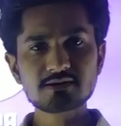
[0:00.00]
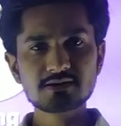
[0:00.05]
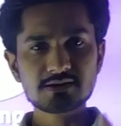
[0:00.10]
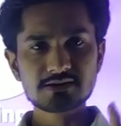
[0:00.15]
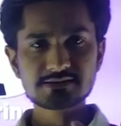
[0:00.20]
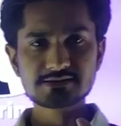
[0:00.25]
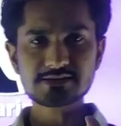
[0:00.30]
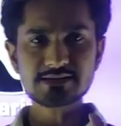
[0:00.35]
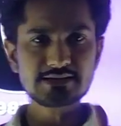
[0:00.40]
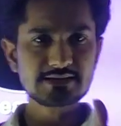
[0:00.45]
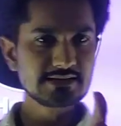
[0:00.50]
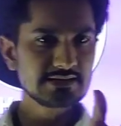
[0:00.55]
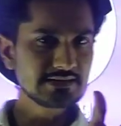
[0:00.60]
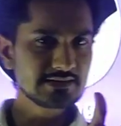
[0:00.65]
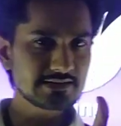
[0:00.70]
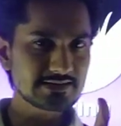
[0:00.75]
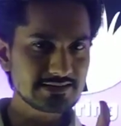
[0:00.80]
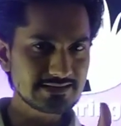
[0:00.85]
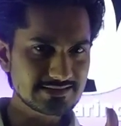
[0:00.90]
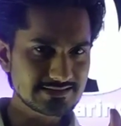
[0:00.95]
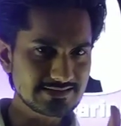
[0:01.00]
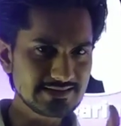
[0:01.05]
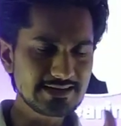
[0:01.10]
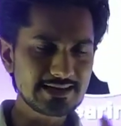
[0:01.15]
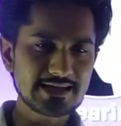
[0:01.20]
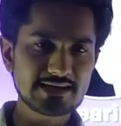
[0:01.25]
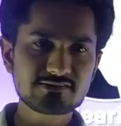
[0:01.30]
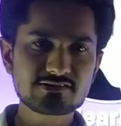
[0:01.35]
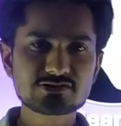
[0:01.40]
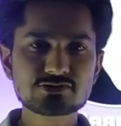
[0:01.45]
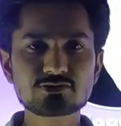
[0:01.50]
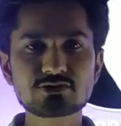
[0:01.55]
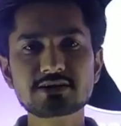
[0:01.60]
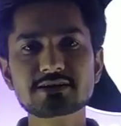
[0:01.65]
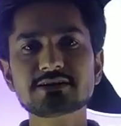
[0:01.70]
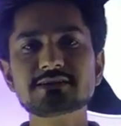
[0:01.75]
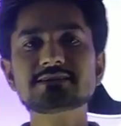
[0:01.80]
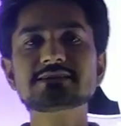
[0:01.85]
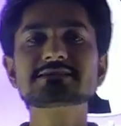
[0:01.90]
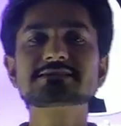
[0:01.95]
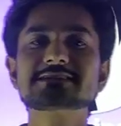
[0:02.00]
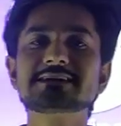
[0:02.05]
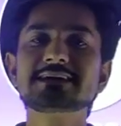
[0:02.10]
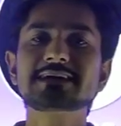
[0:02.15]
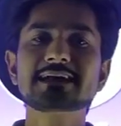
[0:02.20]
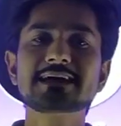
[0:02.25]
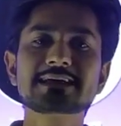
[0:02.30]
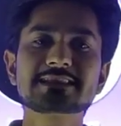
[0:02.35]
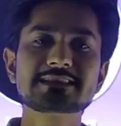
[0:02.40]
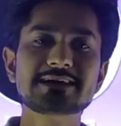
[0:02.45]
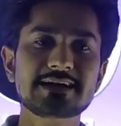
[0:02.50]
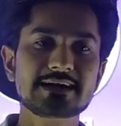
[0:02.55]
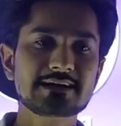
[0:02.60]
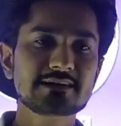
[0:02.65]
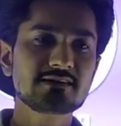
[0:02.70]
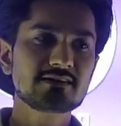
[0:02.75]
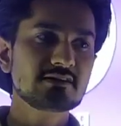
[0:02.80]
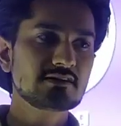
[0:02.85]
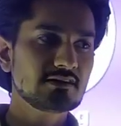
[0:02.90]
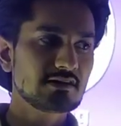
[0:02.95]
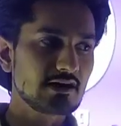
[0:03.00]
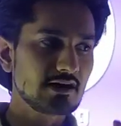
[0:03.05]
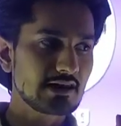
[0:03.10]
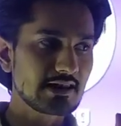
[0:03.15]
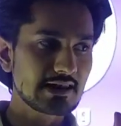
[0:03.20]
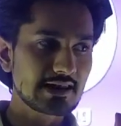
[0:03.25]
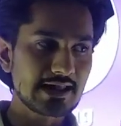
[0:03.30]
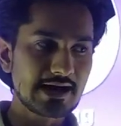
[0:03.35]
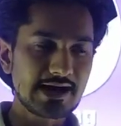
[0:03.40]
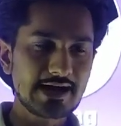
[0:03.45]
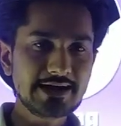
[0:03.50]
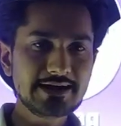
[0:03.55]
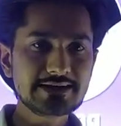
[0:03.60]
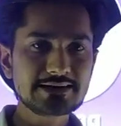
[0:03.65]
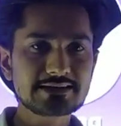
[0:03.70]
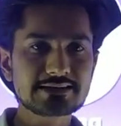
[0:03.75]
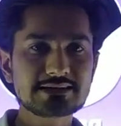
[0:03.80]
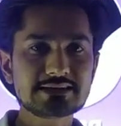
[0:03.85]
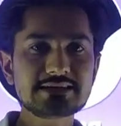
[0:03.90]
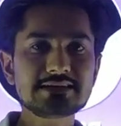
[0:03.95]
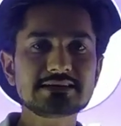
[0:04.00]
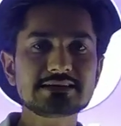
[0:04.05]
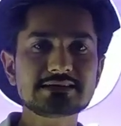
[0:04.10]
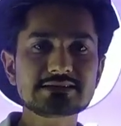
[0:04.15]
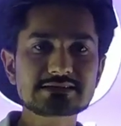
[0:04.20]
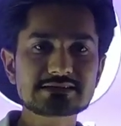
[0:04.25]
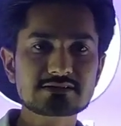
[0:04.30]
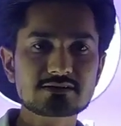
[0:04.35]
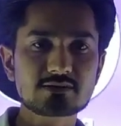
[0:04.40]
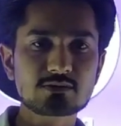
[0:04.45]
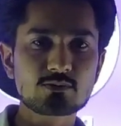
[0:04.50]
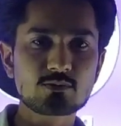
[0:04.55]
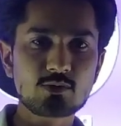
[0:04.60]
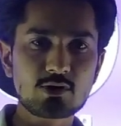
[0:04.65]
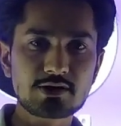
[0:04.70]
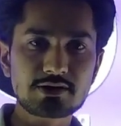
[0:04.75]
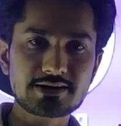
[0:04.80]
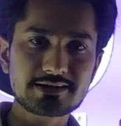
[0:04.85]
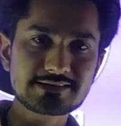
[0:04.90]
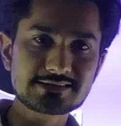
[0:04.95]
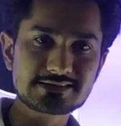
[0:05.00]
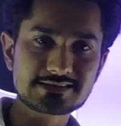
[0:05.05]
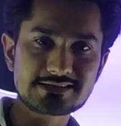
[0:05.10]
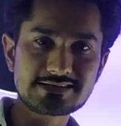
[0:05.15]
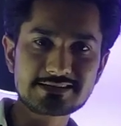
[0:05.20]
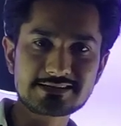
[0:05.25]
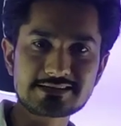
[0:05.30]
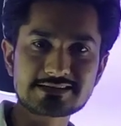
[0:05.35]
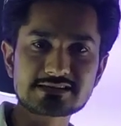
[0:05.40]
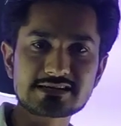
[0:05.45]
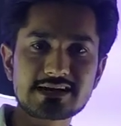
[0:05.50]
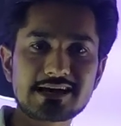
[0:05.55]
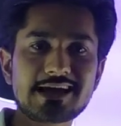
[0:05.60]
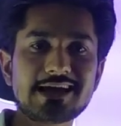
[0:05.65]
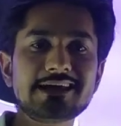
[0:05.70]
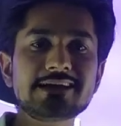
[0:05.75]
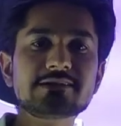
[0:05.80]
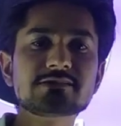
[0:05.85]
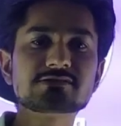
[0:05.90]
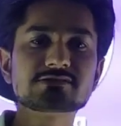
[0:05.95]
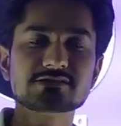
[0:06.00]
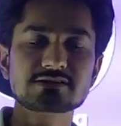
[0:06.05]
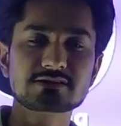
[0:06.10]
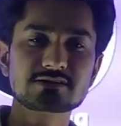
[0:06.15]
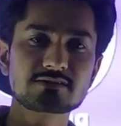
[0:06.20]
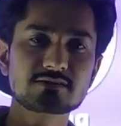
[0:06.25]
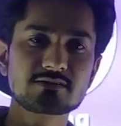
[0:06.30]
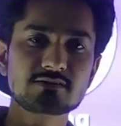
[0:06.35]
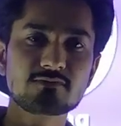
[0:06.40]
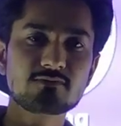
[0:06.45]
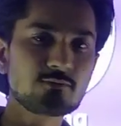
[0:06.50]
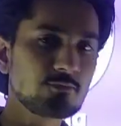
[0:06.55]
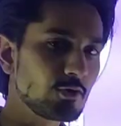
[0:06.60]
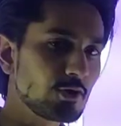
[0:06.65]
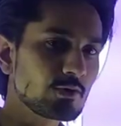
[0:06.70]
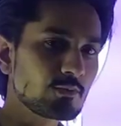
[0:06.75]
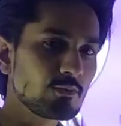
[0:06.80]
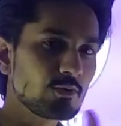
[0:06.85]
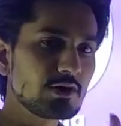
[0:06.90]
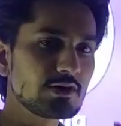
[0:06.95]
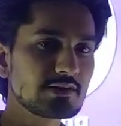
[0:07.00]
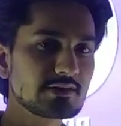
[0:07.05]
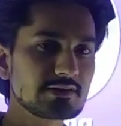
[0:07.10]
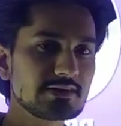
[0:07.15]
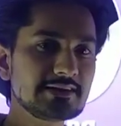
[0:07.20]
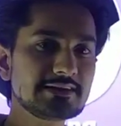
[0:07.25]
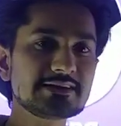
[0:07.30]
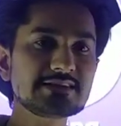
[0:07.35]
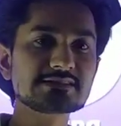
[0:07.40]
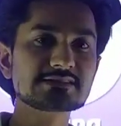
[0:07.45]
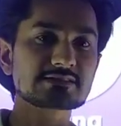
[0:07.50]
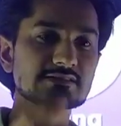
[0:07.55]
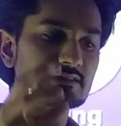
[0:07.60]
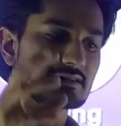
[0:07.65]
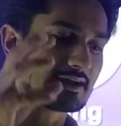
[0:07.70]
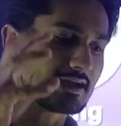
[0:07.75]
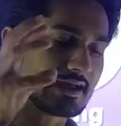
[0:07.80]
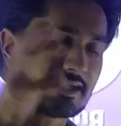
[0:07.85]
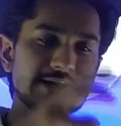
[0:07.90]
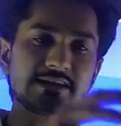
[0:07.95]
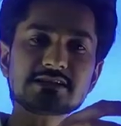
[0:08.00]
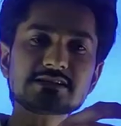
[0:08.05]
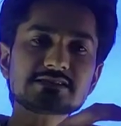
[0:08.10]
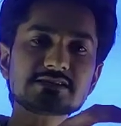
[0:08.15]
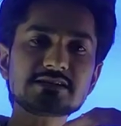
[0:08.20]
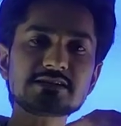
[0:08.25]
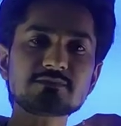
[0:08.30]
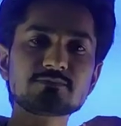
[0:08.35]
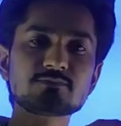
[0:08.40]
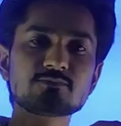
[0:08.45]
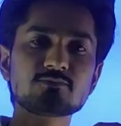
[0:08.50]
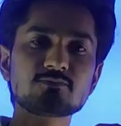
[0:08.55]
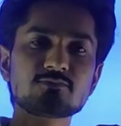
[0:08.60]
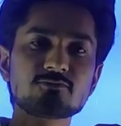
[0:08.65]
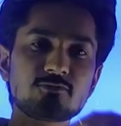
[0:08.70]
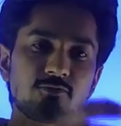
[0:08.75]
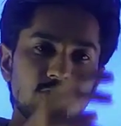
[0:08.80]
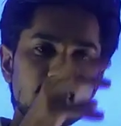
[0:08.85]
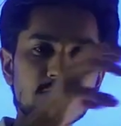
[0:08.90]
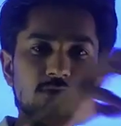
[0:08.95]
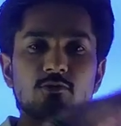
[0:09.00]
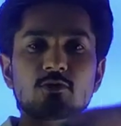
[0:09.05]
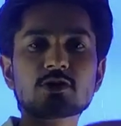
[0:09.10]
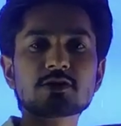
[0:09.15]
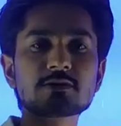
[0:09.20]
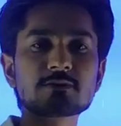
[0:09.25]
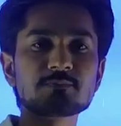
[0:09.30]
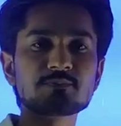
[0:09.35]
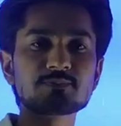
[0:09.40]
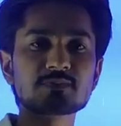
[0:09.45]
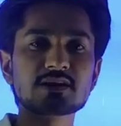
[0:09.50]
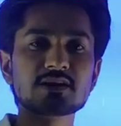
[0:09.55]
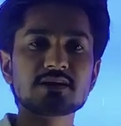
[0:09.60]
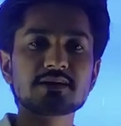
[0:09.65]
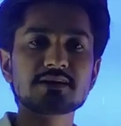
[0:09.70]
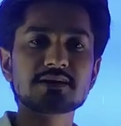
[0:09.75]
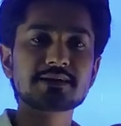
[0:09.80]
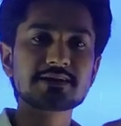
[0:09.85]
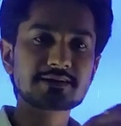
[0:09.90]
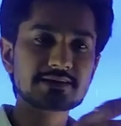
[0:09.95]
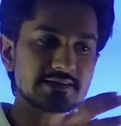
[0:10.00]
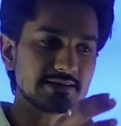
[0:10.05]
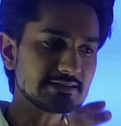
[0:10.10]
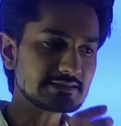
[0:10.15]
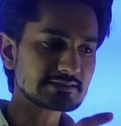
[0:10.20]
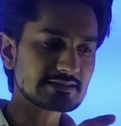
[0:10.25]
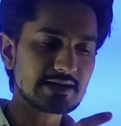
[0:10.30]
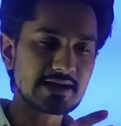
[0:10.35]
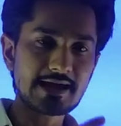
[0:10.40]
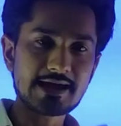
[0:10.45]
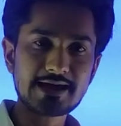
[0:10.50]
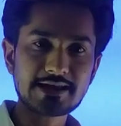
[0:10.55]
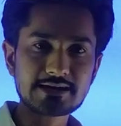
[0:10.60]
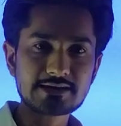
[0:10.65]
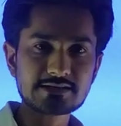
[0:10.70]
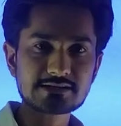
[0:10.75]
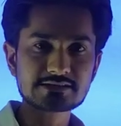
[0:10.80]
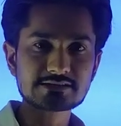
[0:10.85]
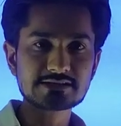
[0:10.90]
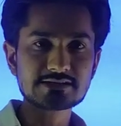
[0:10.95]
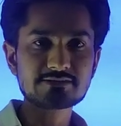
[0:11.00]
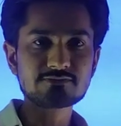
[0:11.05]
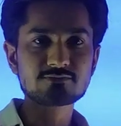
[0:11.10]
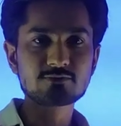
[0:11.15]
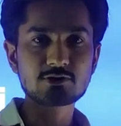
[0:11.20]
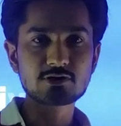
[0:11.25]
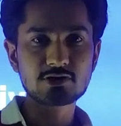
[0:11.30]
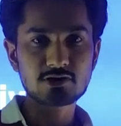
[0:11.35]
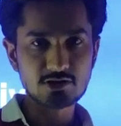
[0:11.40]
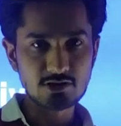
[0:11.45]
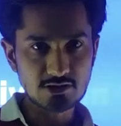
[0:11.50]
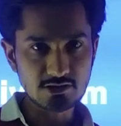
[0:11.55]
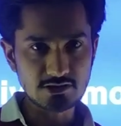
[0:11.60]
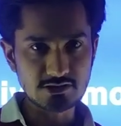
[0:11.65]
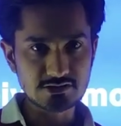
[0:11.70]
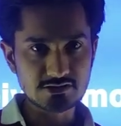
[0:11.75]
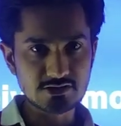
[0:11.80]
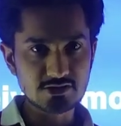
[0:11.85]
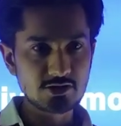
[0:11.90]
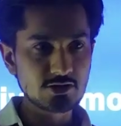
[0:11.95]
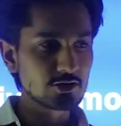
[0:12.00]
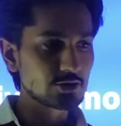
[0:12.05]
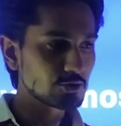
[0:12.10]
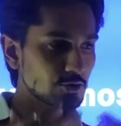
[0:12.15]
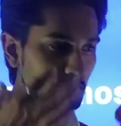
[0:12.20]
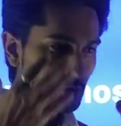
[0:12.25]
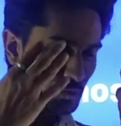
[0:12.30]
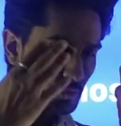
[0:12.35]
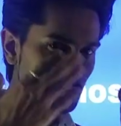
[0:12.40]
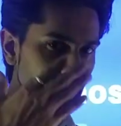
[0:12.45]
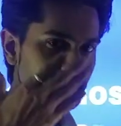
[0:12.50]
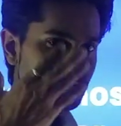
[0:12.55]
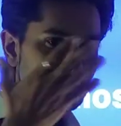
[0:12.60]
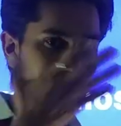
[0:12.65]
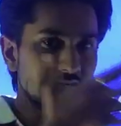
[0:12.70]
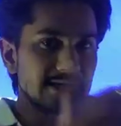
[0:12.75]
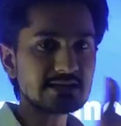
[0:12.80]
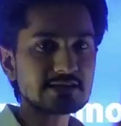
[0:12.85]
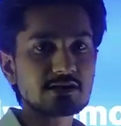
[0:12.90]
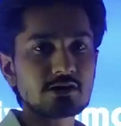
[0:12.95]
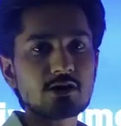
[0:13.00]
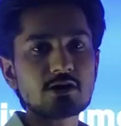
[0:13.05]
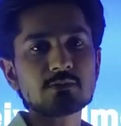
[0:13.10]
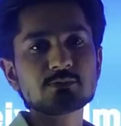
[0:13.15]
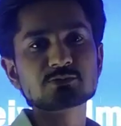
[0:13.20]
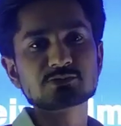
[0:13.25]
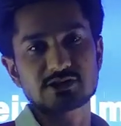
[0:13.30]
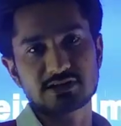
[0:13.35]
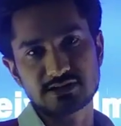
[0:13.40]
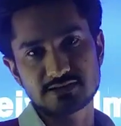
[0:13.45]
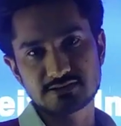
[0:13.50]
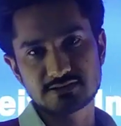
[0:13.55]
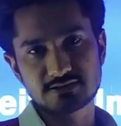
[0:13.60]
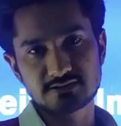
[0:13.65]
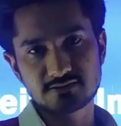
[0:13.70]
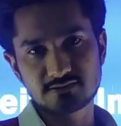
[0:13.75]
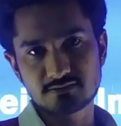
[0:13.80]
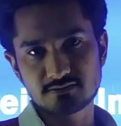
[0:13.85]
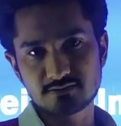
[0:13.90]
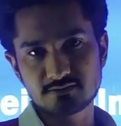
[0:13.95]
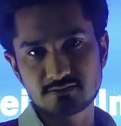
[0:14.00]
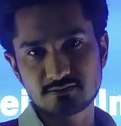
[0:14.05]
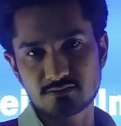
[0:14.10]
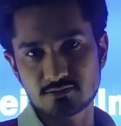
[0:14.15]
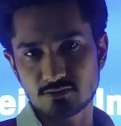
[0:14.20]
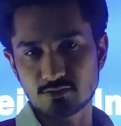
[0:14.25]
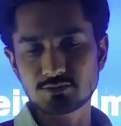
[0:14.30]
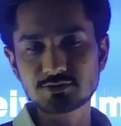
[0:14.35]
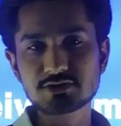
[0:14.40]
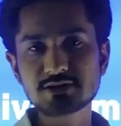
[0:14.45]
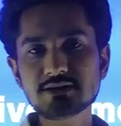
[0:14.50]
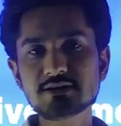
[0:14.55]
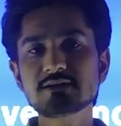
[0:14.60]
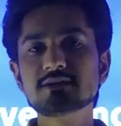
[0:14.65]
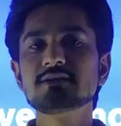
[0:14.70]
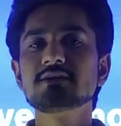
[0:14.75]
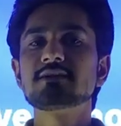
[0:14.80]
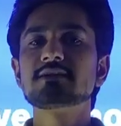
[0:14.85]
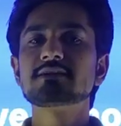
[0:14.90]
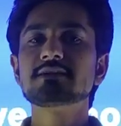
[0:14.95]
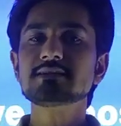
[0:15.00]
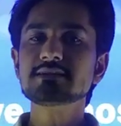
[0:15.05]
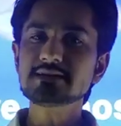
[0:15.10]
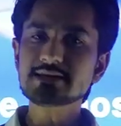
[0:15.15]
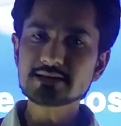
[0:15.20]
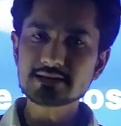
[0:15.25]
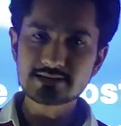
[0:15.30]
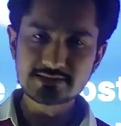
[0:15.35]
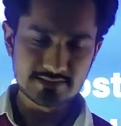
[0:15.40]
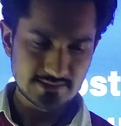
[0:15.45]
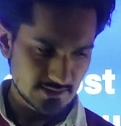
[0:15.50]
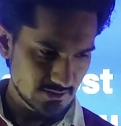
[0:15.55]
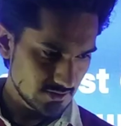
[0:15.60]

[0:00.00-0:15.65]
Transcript: See, in easy language you can understand like that. A light is what? It is an energy. For what? It is the energy for what? It is the energy for us to see the objects. Okay? Nothing else.